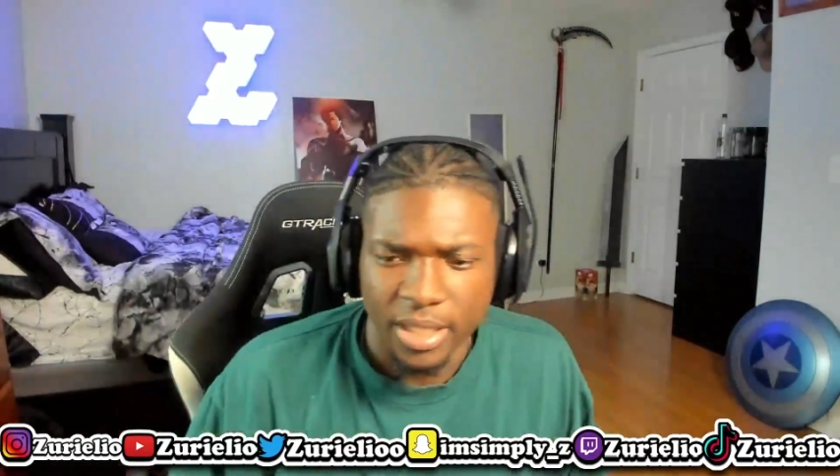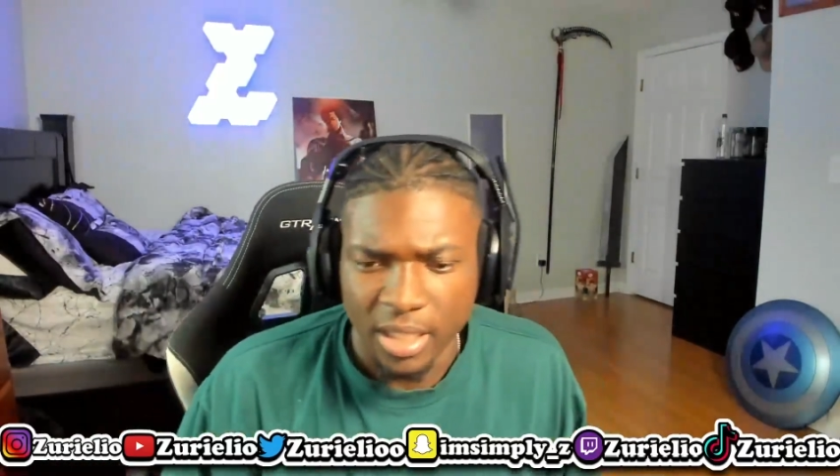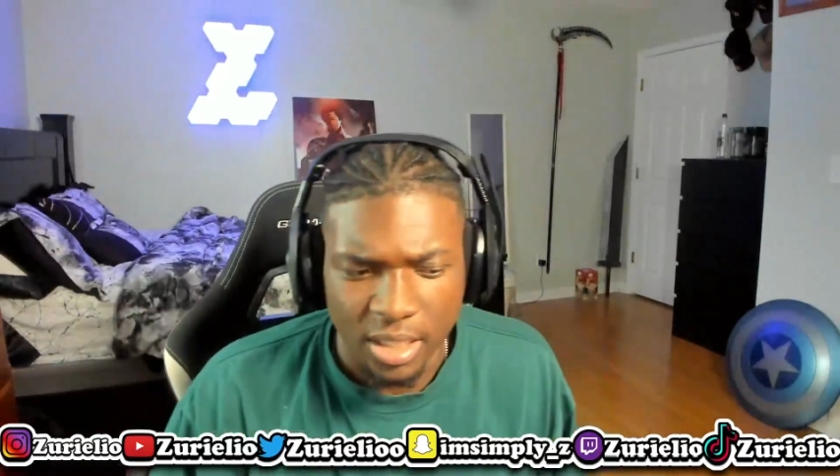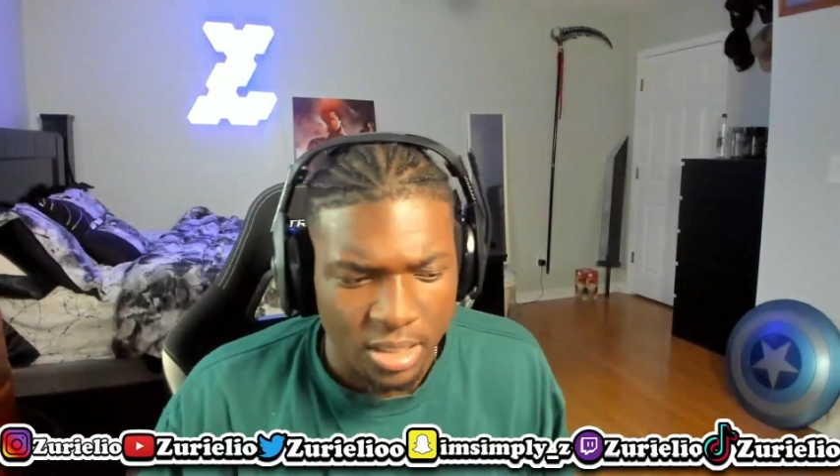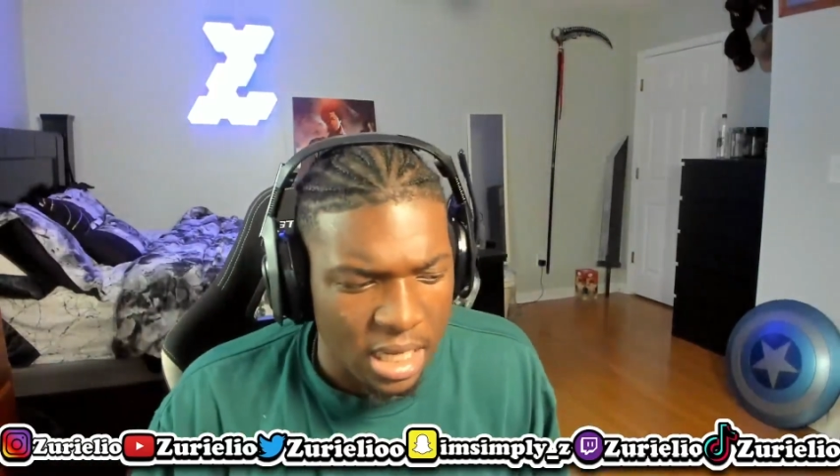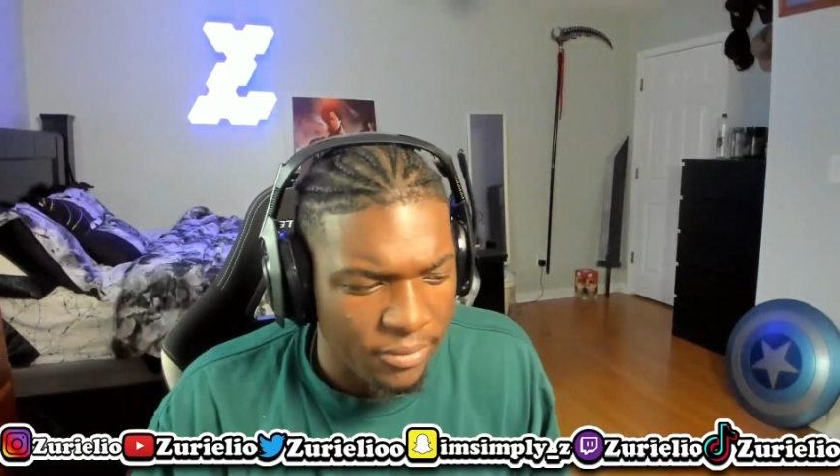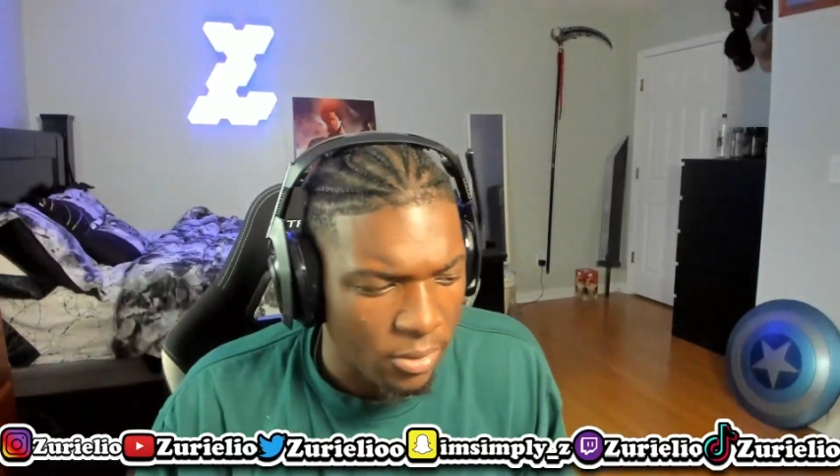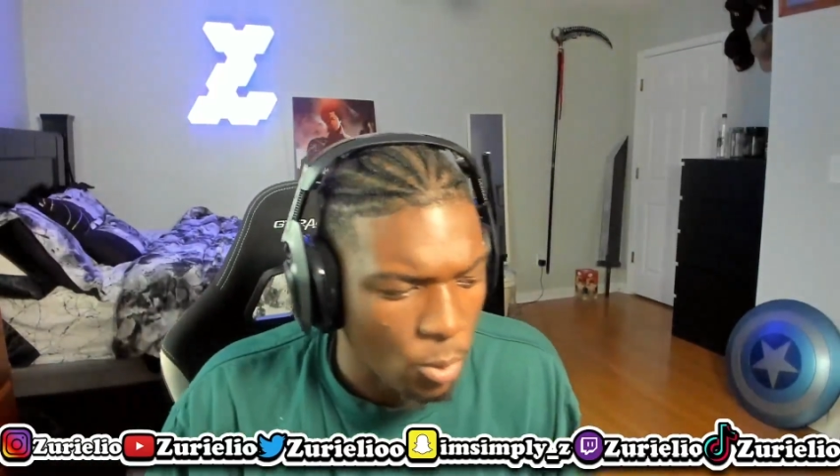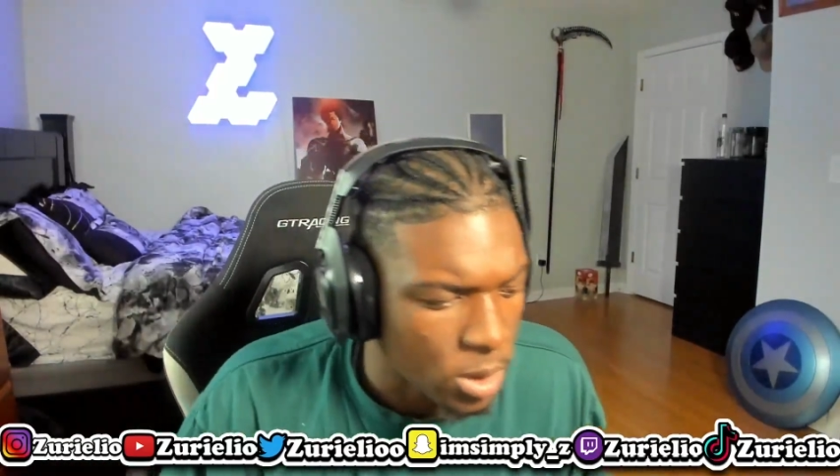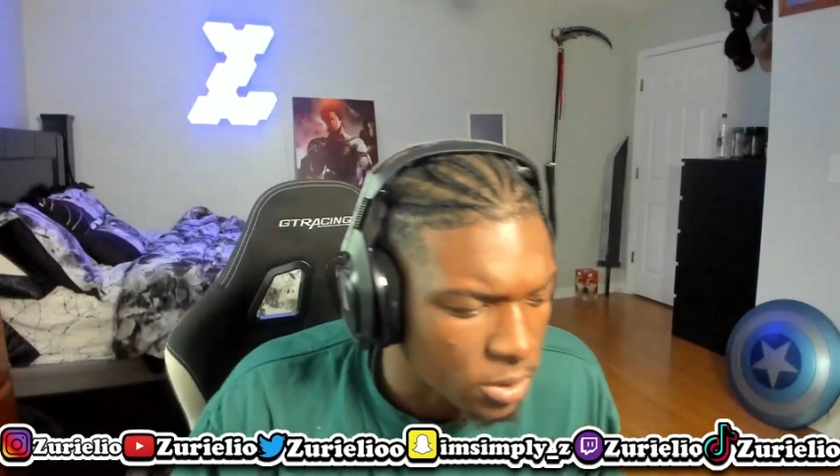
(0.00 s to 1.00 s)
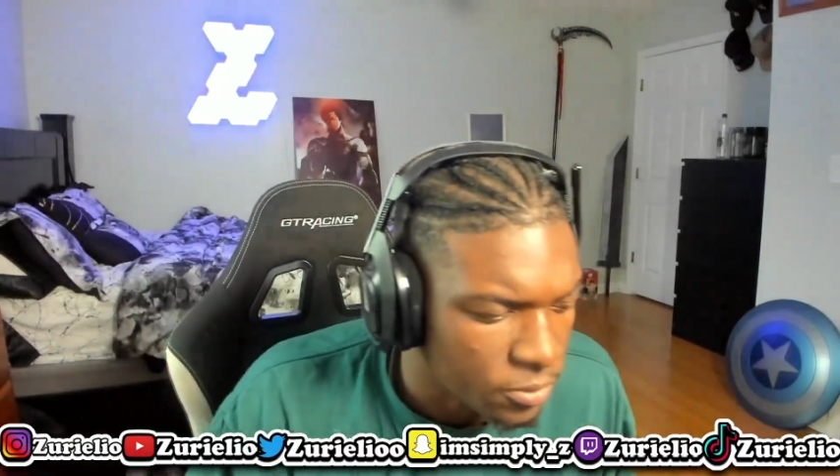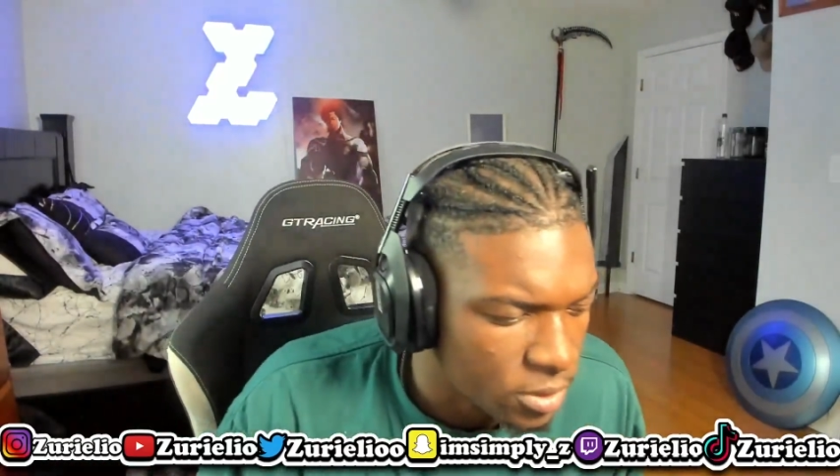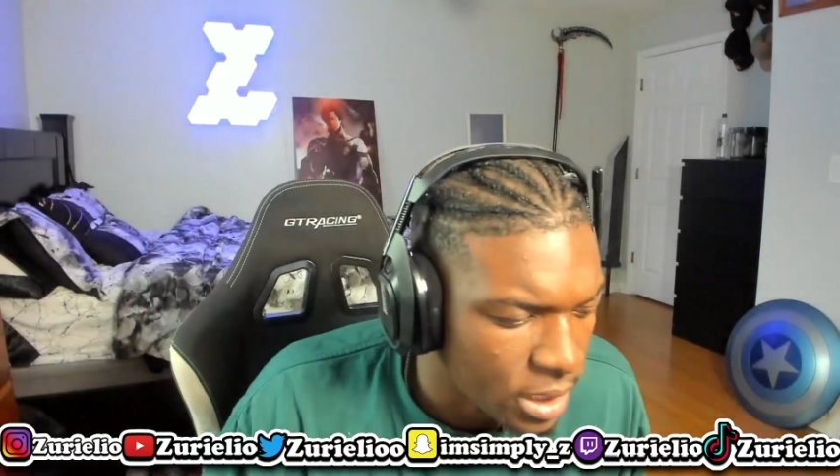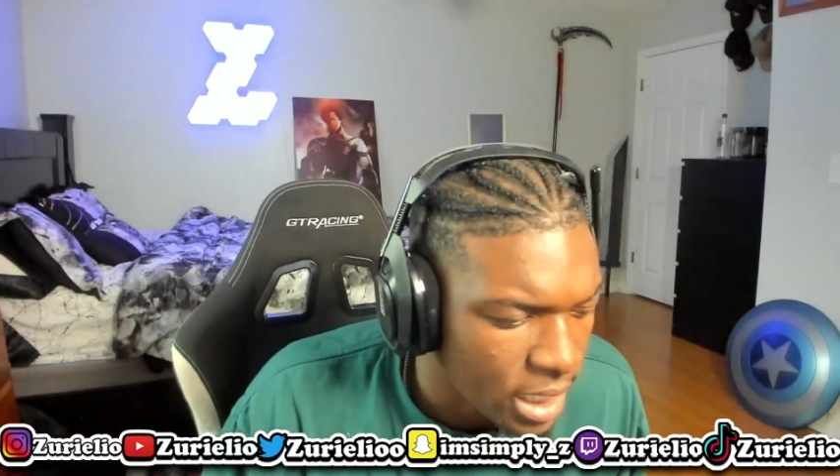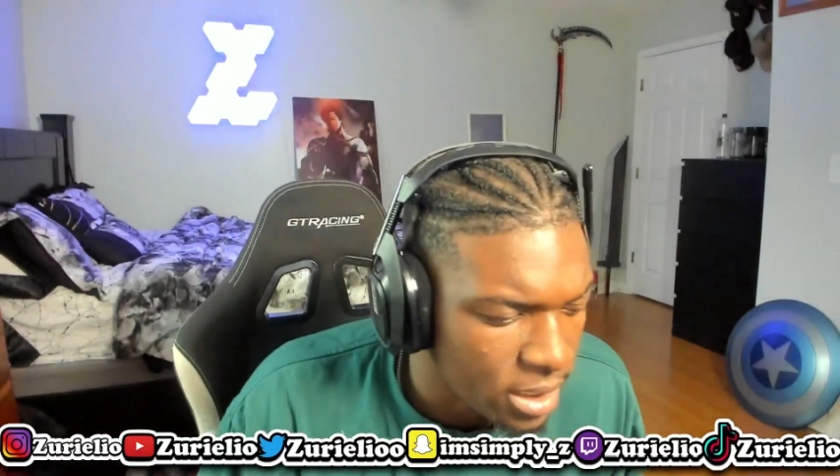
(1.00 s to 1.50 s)
And y'all have a
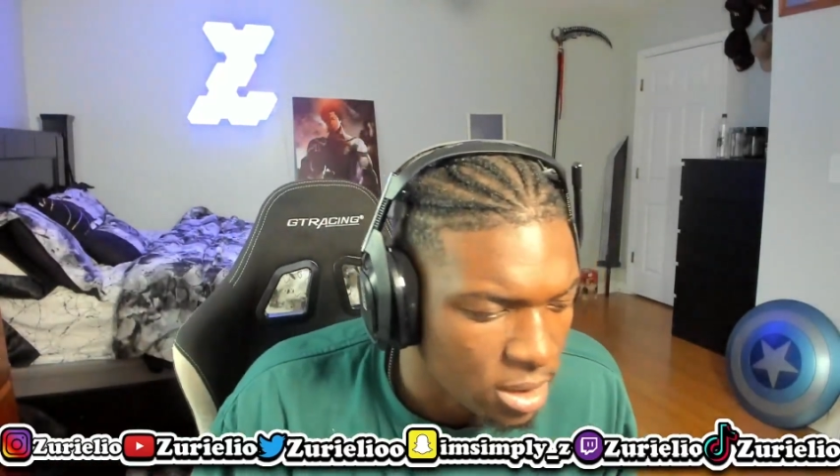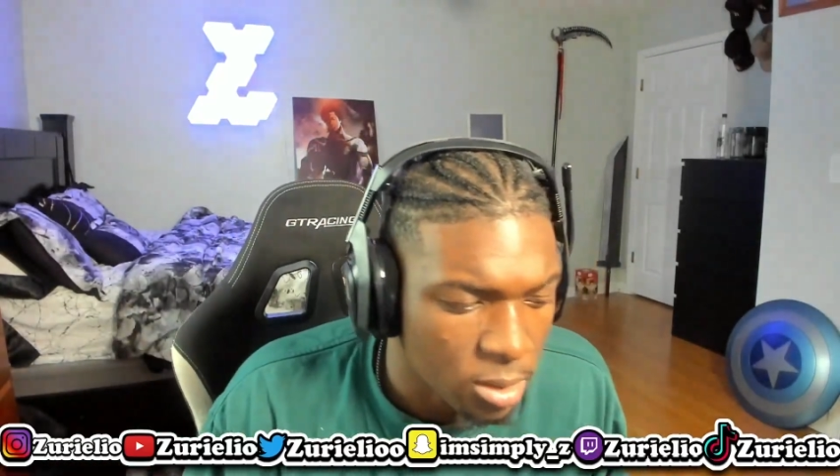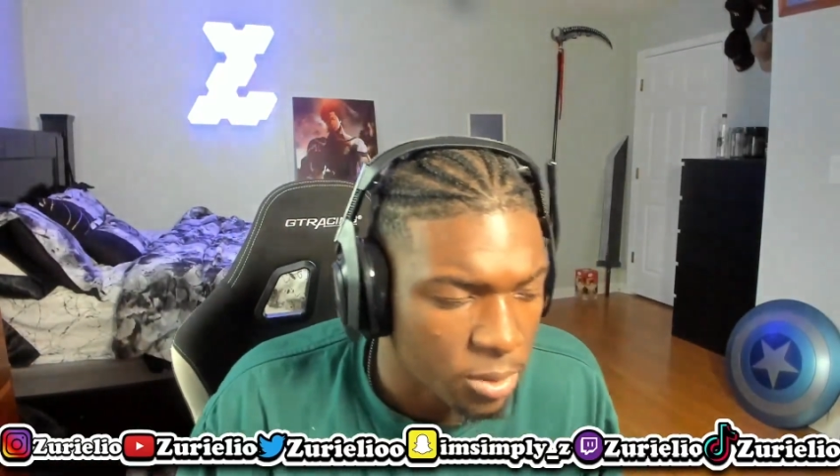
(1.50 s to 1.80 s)
wonderful night,